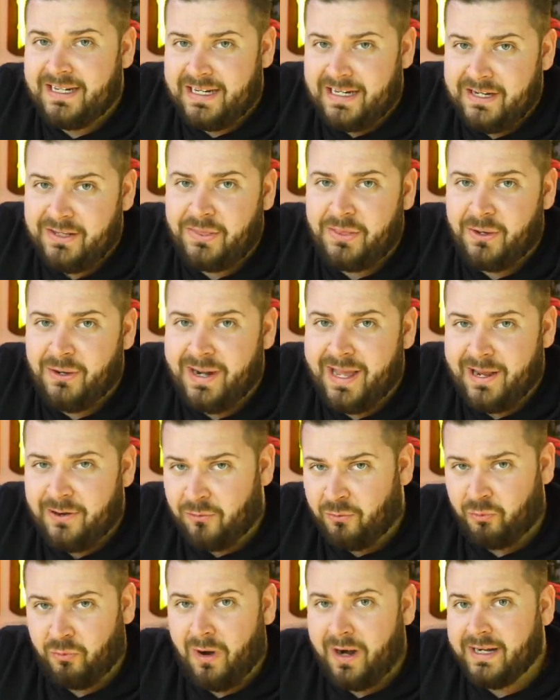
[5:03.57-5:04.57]
Ethernet
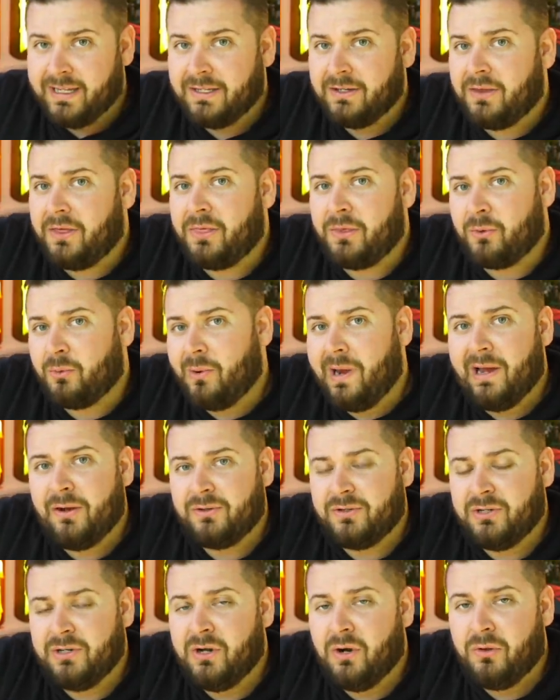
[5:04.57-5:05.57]
running
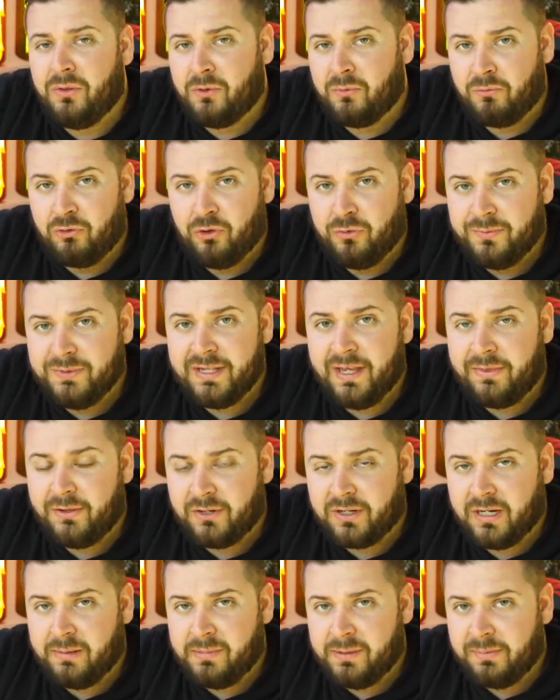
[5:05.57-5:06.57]
throughout, you know, the rooms that they're
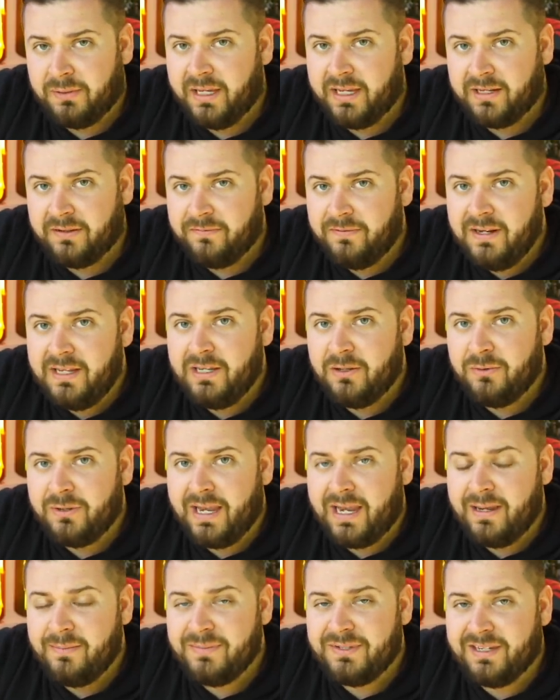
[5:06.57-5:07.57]
going to be playing video
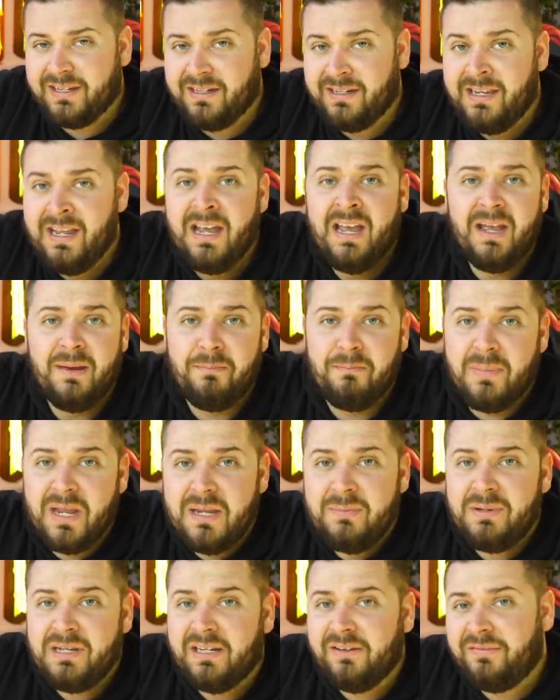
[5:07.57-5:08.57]
games in.
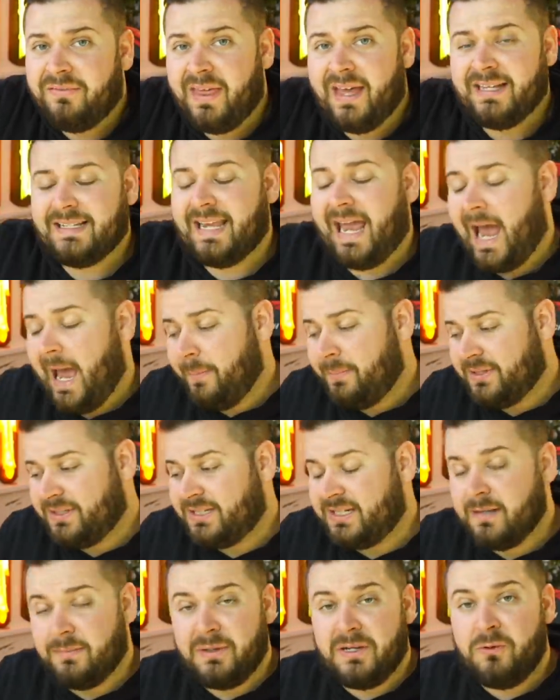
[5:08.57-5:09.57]
Maybe if that happens
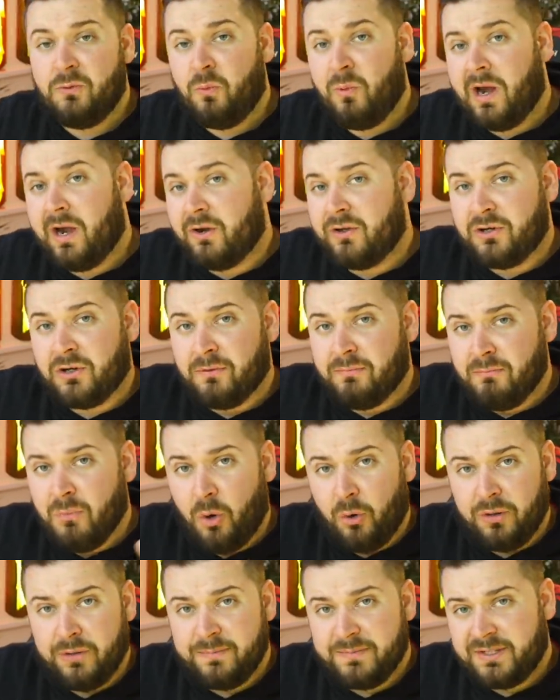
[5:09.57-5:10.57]
to be where your
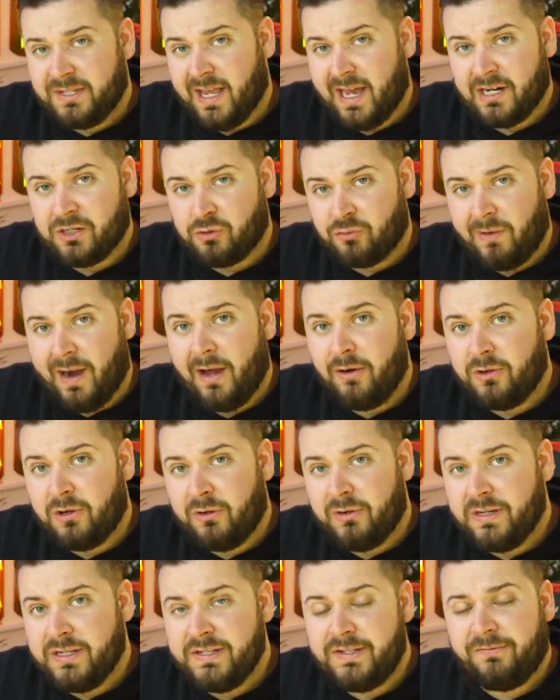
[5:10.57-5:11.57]
modem slash
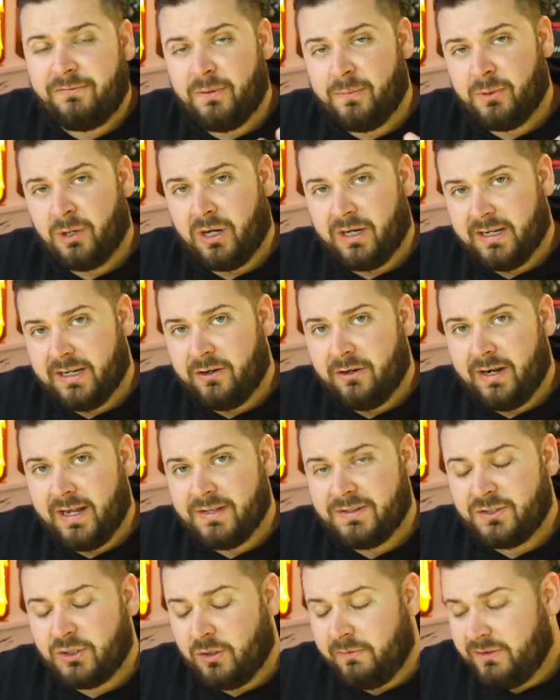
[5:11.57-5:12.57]
router is from your
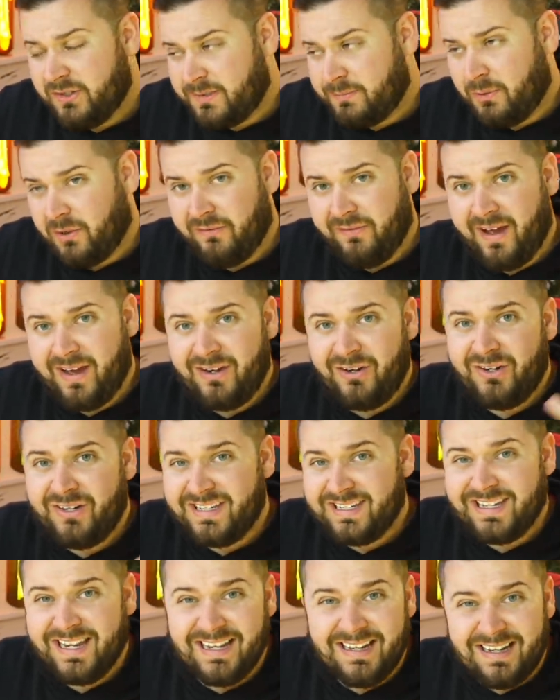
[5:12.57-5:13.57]
internet service provider,
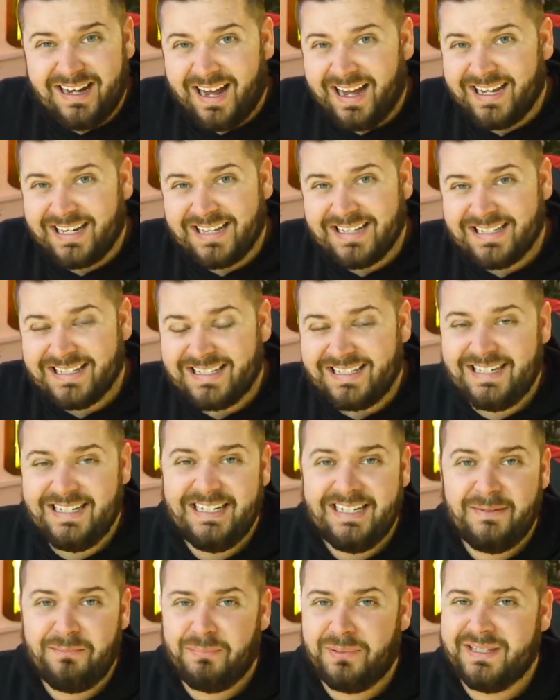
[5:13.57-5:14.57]
yeah, I can see it.